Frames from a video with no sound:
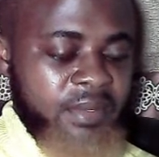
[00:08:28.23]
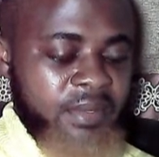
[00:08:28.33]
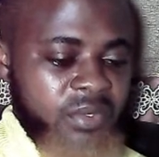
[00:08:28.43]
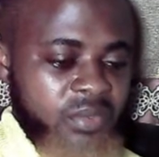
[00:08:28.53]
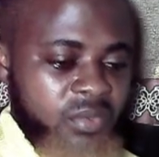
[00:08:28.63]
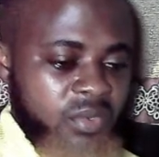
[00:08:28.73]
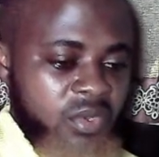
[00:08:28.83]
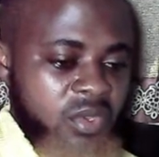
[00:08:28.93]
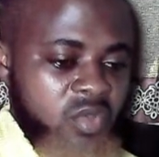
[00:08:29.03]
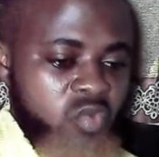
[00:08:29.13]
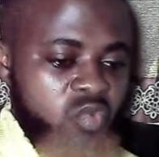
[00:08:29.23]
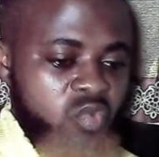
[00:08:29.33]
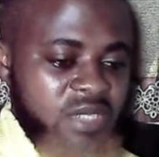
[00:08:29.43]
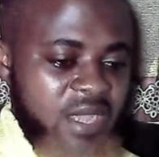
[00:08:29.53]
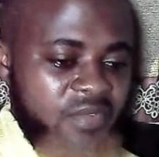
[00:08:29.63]
So
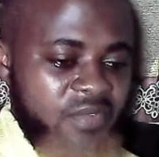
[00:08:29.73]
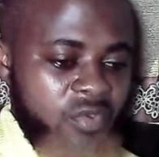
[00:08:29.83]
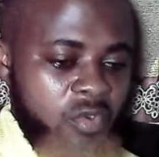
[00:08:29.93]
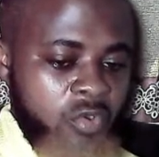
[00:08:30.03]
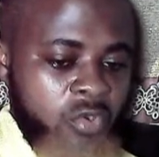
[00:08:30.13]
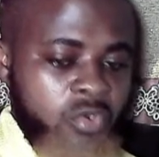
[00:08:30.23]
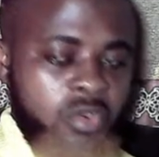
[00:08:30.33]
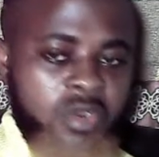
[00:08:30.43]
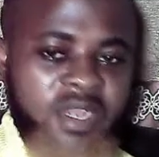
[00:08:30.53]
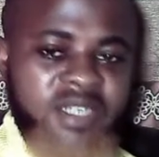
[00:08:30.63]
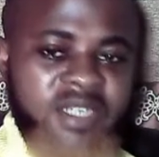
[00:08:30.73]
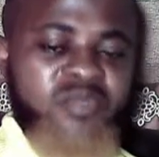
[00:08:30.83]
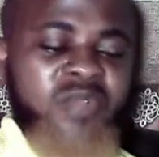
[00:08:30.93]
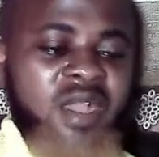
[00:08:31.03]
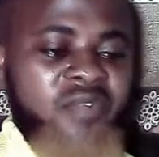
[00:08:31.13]
once I've already
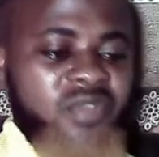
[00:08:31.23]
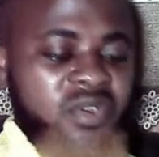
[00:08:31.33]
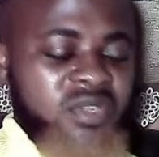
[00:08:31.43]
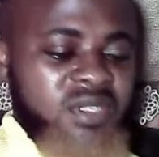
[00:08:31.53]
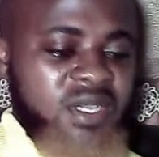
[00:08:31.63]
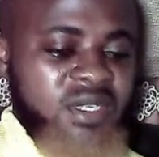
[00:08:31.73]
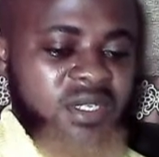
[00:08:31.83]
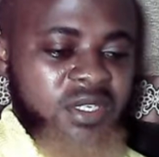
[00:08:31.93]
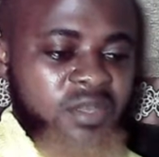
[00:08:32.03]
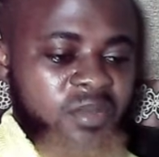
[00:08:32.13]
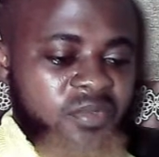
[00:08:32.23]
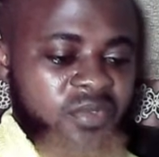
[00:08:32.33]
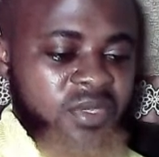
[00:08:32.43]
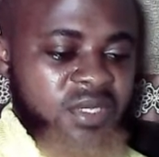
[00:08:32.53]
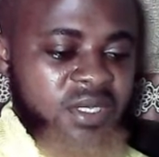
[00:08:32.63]
we have the content, the table of
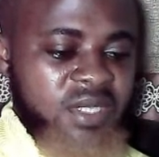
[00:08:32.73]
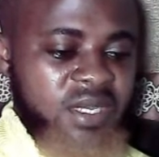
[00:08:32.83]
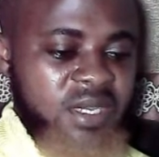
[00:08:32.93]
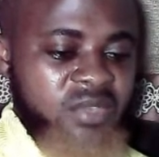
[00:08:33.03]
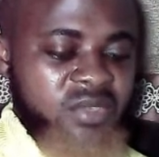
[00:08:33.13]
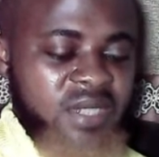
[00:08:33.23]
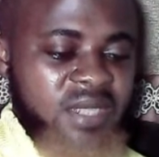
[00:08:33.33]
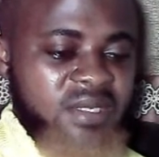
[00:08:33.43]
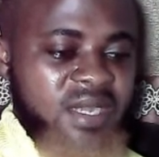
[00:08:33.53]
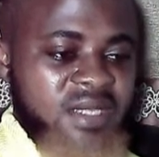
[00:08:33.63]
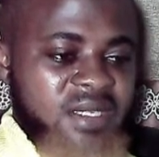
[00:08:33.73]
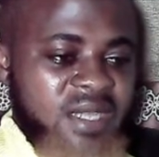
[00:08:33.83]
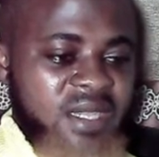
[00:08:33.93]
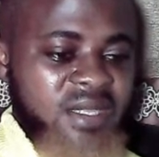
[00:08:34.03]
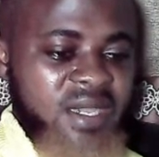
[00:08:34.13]
content, and then you start writing
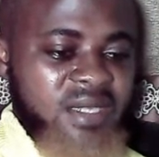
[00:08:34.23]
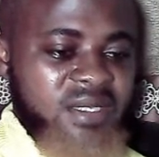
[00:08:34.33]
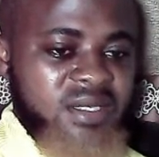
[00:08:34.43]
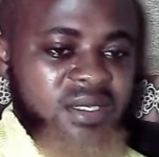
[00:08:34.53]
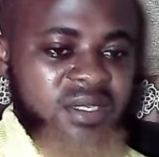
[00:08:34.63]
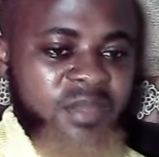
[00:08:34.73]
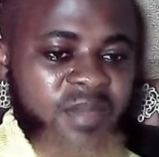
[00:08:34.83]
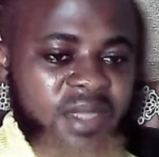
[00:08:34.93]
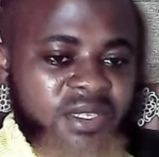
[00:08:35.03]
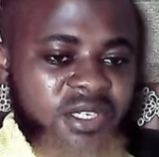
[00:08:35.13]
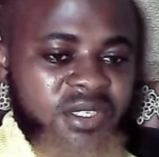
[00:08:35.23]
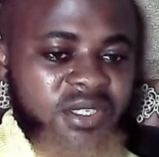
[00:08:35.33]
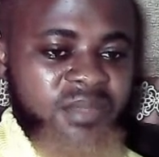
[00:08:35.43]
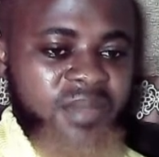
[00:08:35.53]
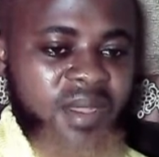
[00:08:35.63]
like that by
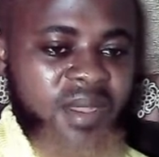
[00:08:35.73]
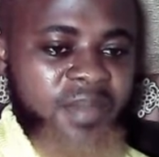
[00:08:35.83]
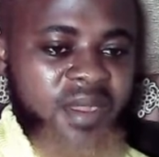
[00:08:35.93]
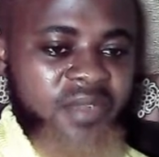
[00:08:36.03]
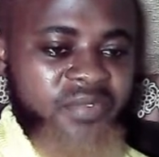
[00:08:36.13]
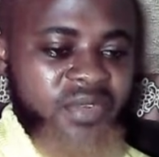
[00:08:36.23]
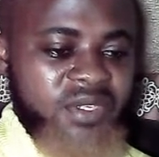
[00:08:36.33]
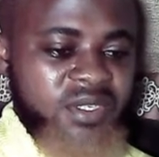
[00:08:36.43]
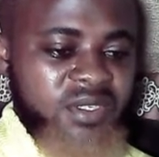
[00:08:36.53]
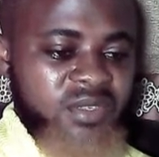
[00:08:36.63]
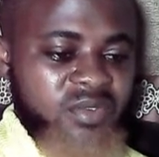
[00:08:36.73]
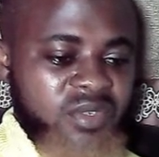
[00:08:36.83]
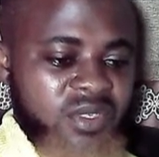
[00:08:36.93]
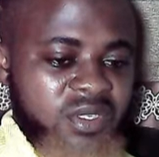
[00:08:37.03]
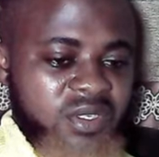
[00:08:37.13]
changing by paraphrasing
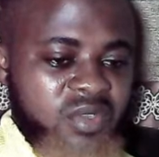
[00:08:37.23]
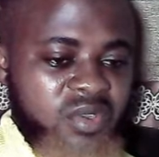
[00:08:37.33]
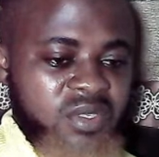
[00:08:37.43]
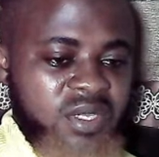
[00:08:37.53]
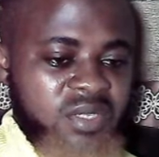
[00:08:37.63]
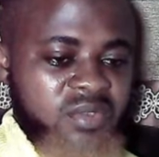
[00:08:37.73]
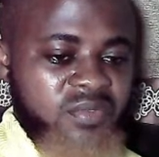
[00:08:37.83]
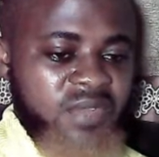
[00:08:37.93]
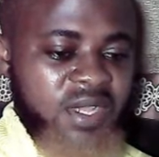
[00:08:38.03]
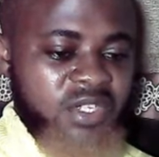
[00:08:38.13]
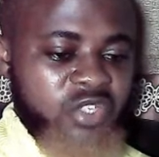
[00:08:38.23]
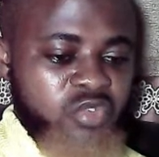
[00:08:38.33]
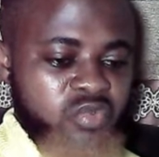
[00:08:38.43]
the content of the article.